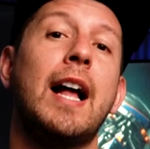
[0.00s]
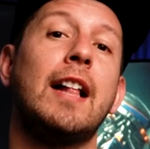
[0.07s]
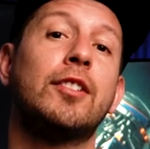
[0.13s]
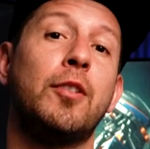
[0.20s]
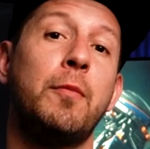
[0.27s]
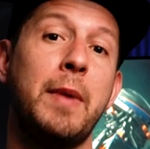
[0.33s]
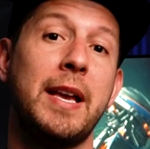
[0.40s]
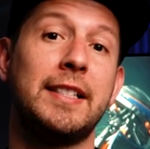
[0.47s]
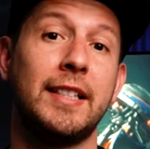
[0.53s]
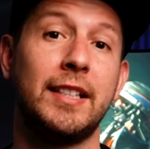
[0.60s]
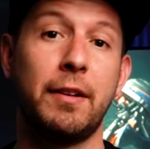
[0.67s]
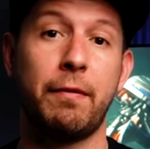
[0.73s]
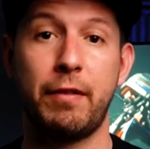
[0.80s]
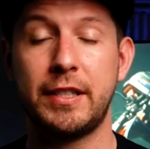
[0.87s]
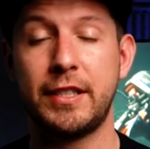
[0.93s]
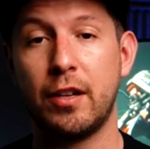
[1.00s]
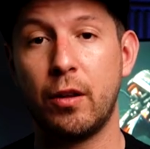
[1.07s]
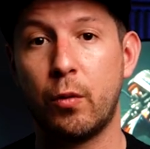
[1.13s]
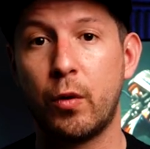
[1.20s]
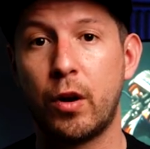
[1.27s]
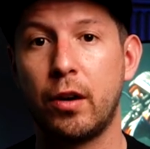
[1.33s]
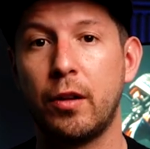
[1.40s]
also mixing the
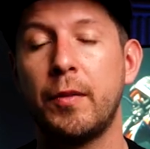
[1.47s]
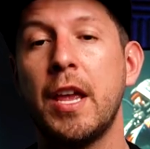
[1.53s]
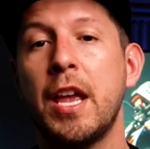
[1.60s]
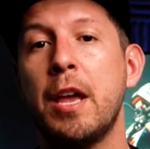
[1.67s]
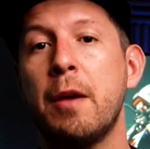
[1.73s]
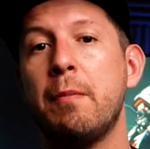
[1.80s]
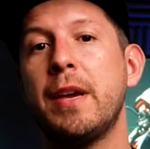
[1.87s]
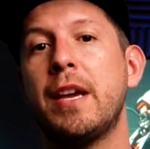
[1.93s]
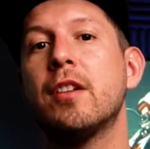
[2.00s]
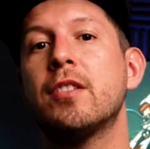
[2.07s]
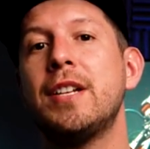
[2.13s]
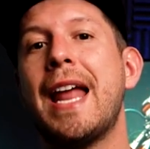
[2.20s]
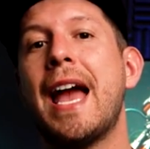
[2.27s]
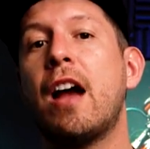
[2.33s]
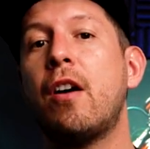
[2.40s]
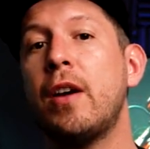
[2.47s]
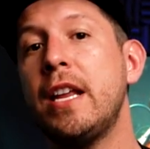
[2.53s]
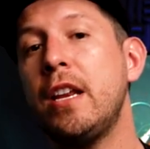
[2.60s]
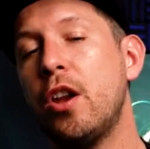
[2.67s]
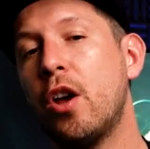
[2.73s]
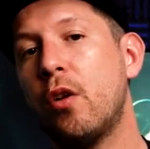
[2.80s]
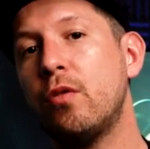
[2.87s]
physical world because now
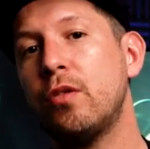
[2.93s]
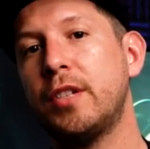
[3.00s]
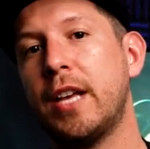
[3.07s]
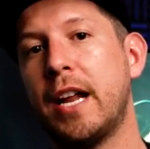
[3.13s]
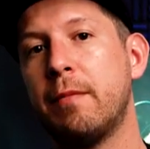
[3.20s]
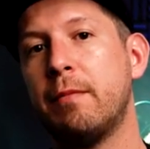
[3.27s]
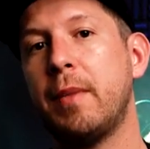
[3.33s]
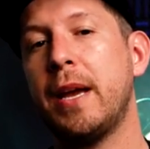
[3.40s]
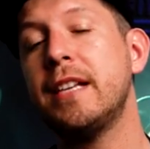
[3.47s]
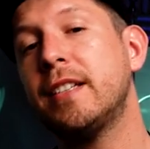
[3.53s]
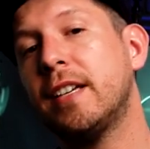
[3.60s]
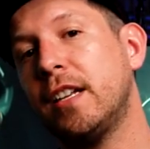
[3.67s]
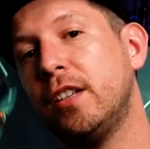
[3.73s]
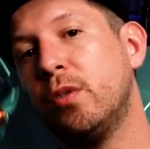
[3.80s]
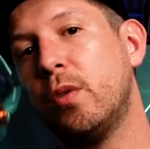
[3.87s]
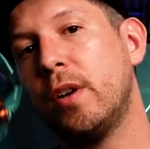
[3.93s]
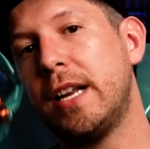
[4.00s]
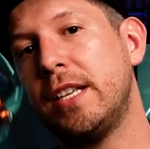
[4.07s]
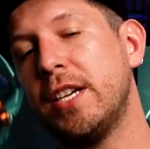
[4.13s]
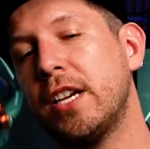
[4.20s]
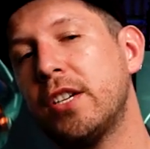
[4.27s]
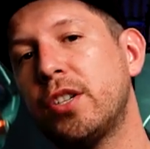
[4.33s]
it knows that I'm basically doing
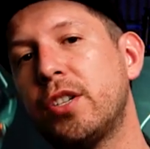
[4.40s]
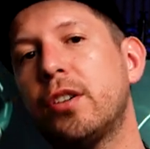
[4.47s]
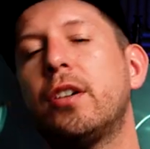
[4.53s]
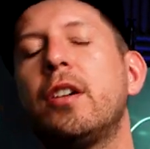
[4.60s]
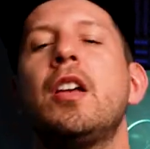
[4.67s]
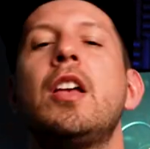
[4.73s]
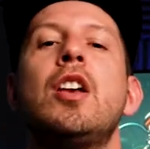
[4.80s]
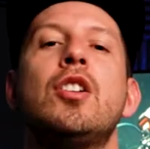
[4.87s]
a gesture.